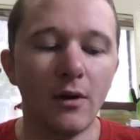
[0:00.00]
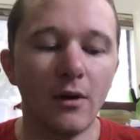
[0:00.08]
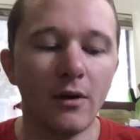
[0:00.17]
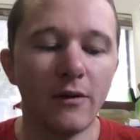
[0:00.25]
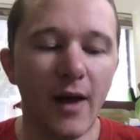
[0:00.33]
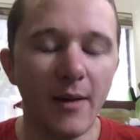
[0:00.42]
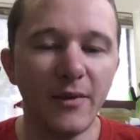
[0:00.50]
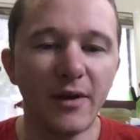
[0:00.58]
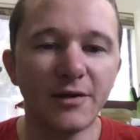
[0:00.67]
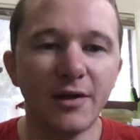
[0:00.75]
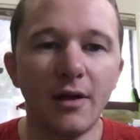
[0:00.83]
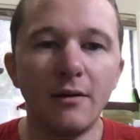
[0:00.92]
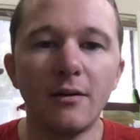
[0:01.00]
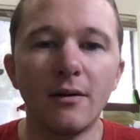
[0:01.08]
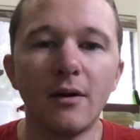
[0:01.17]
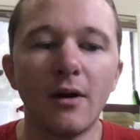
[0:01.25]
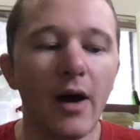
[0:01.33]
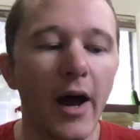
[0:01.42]
That being said,
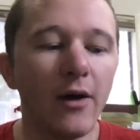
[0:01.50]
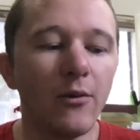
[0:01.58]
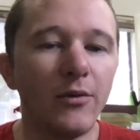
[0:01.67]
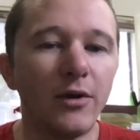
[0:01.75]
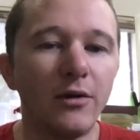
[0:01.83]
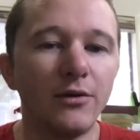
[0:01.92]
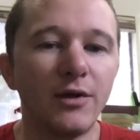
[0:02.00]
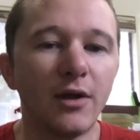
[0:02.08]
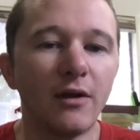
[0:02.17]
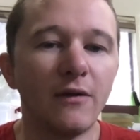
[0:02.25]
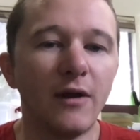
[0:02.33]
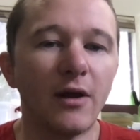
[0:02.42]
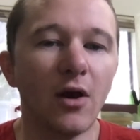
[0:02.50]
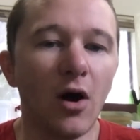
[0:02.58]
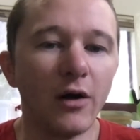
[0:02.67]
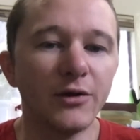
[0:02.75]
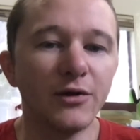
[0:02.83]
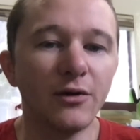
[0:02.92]
I will be using the
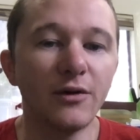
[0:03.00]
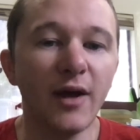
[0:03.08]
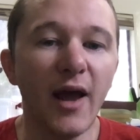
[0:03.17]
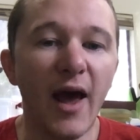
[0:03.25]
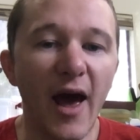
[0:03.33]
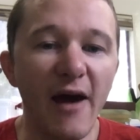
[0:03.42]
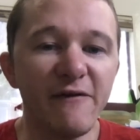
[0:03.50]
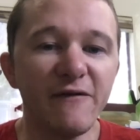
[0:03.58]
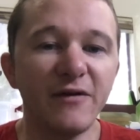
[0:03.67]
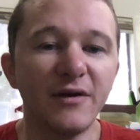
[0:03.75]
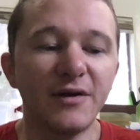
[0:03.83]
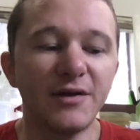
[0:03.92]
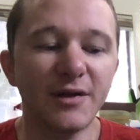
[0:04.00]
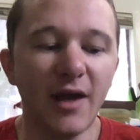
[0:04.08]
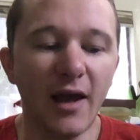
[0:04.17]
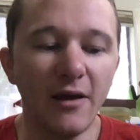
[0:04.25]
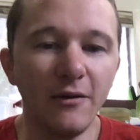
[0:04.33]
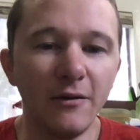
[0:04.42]
concert F scale,